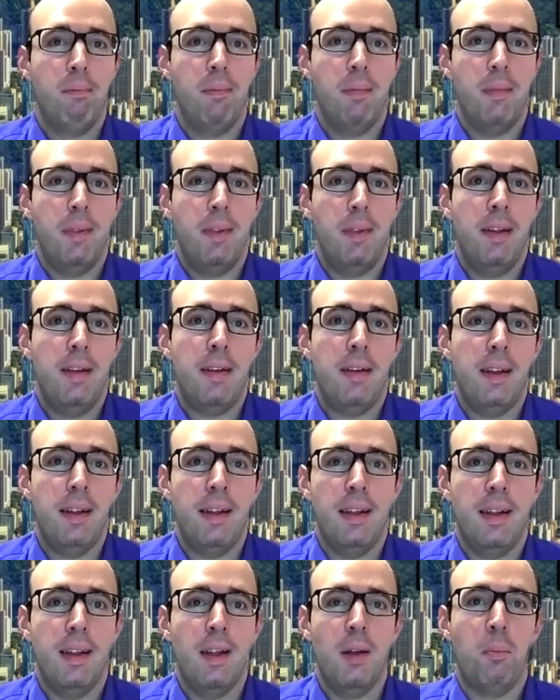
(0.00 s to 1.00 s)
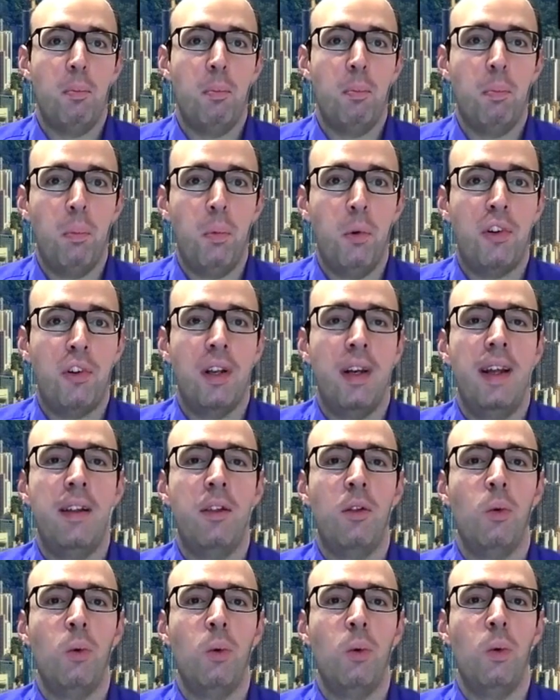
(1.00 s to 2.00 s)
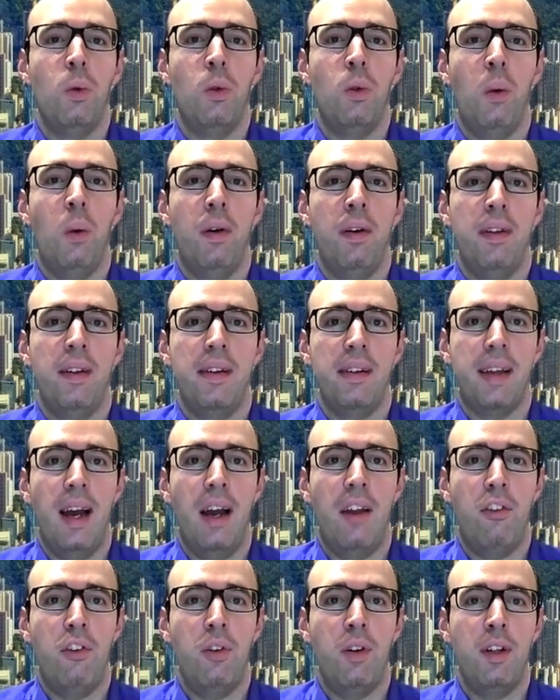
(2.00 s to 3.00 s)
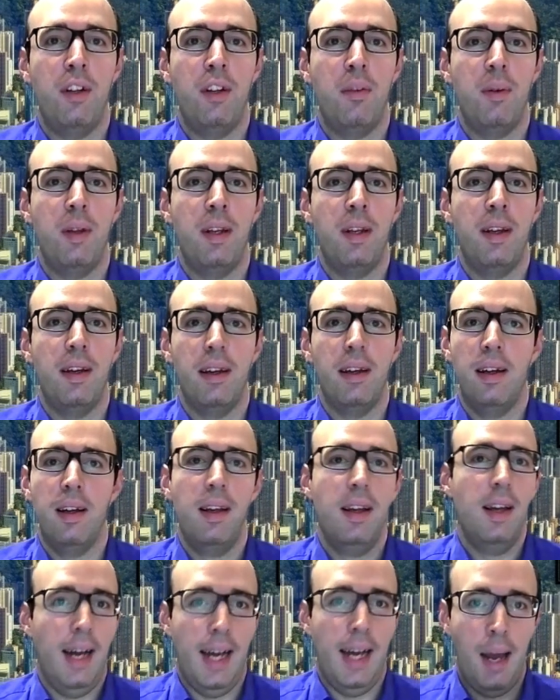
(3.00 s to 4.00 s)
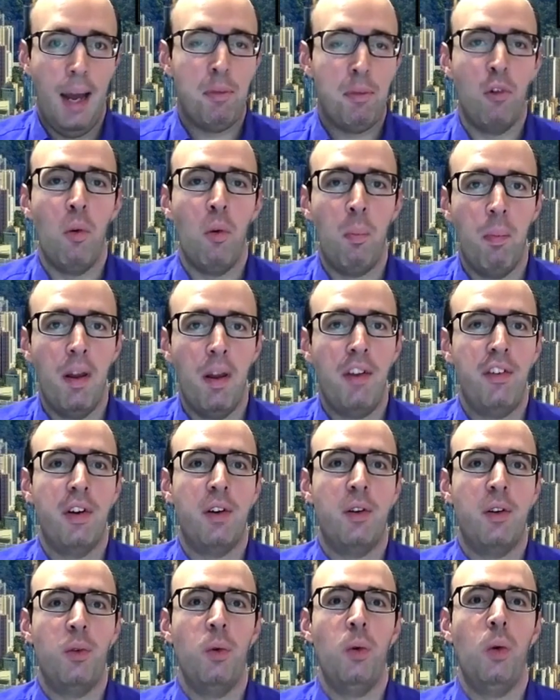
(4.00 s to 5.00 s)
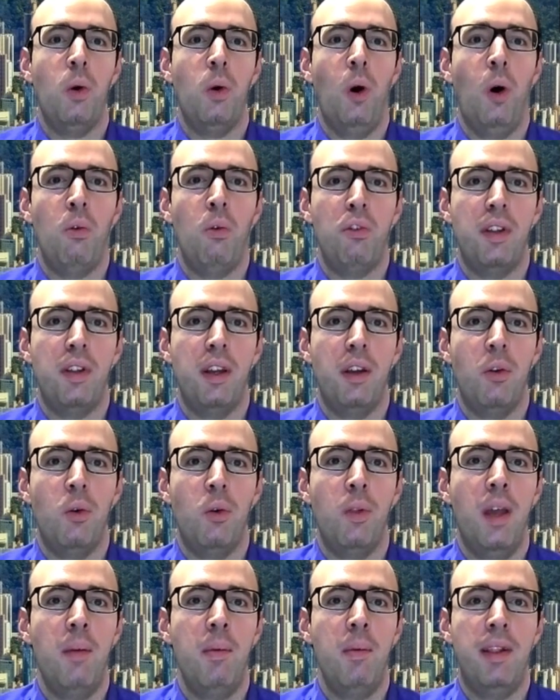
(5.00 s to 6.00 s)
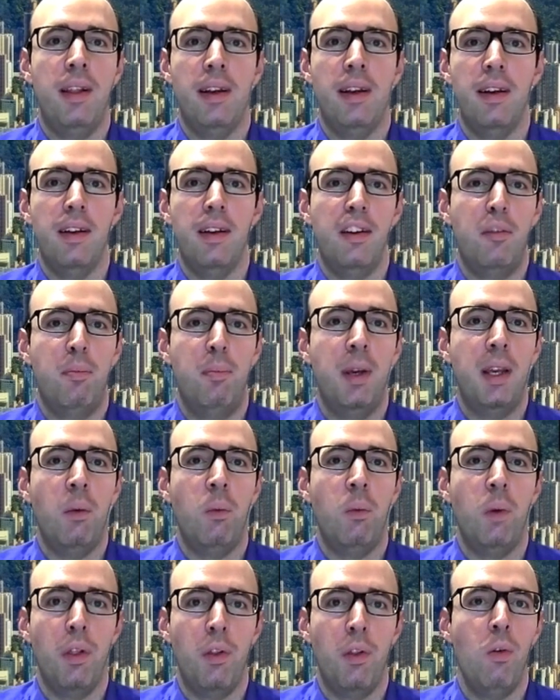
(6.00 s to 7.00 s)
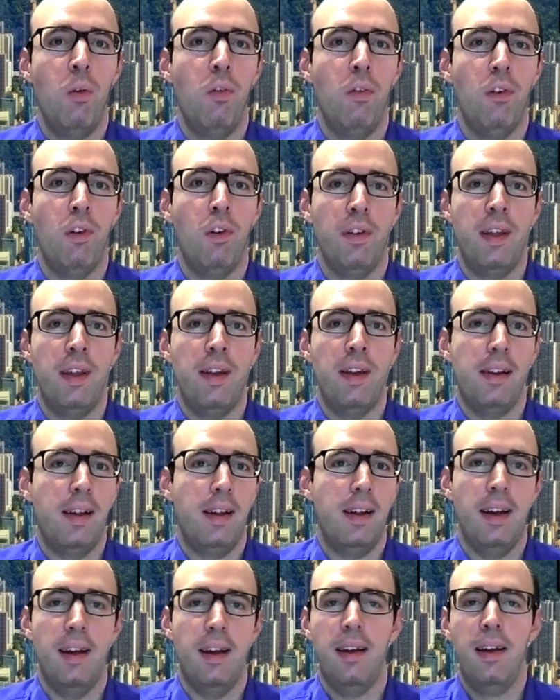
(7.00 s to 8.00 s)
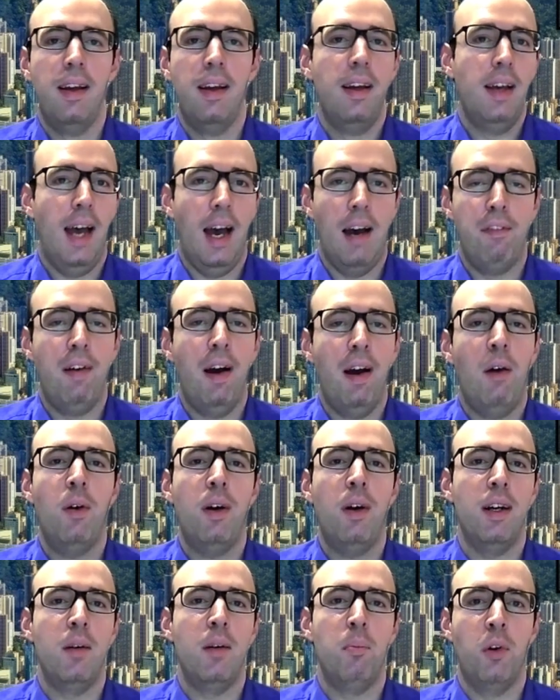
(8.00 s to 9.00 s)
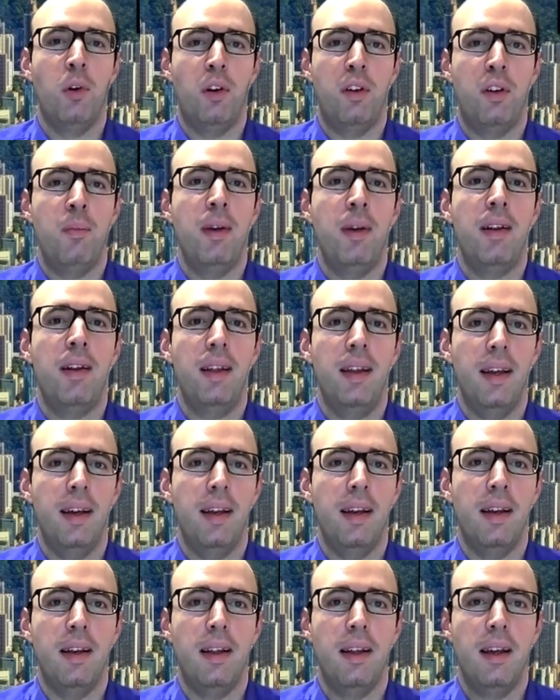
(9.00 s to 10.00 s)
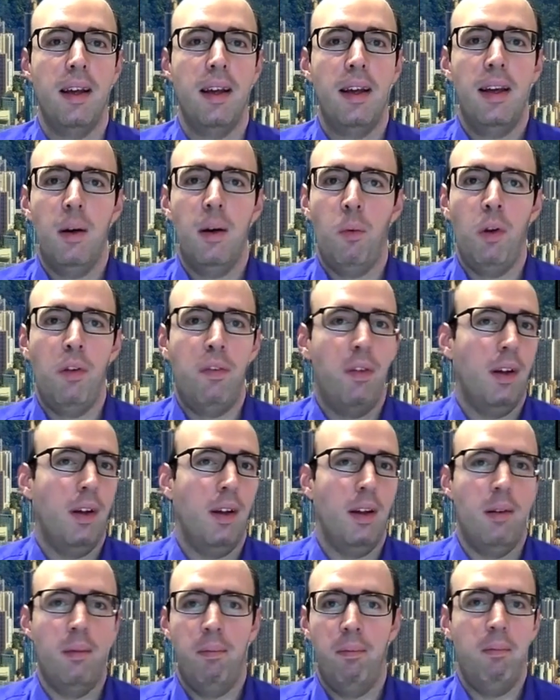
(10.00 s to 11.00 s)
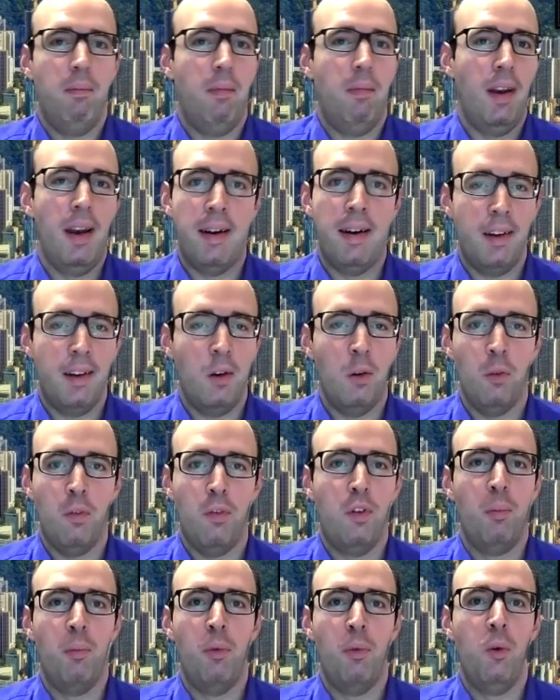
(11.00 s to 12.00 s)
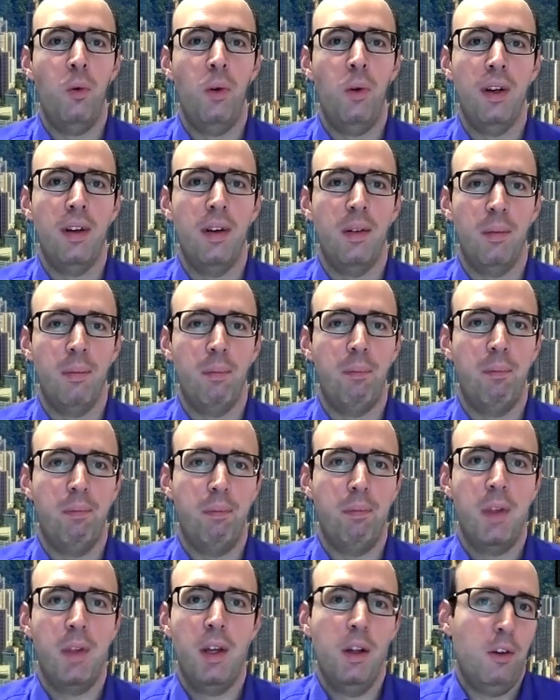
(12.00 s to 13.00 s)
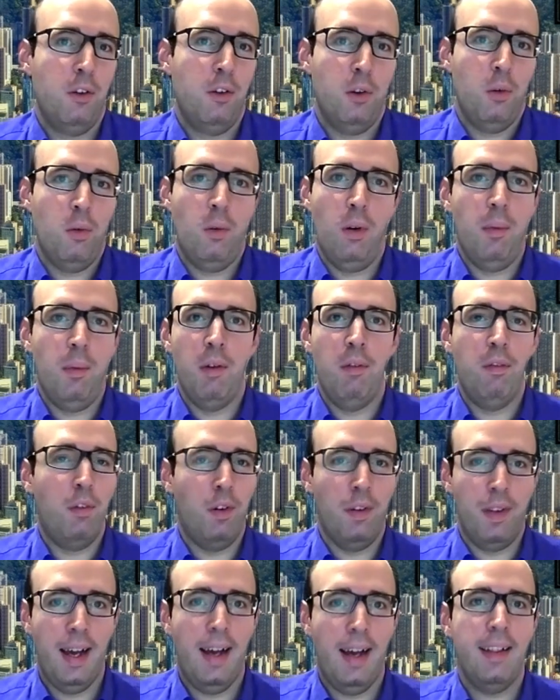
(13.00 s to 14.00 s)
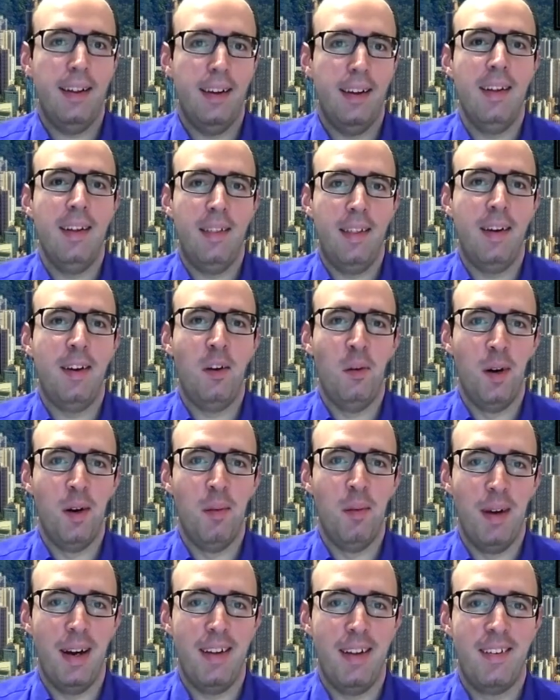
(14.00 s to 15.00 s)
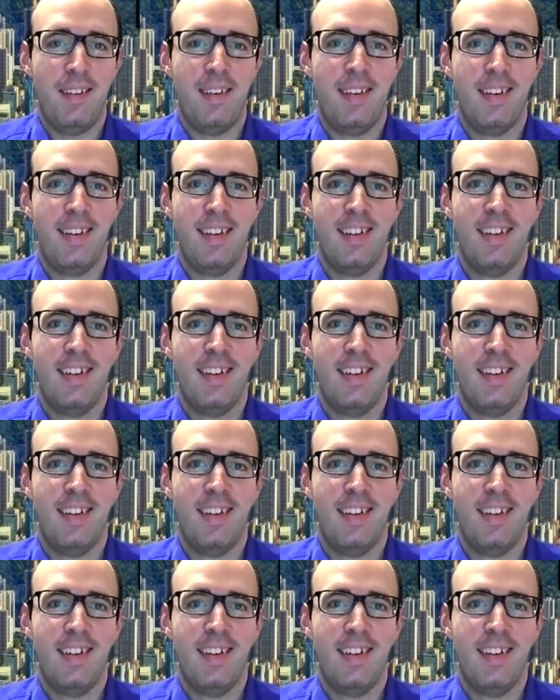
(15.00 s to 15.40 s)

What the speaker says: This puts an end to our discussion. It's been an absolute pleasure to hosting you, David, and speaking with you for this half hour approximately. And we've learned a lot from you. And so, for that, thank you very much.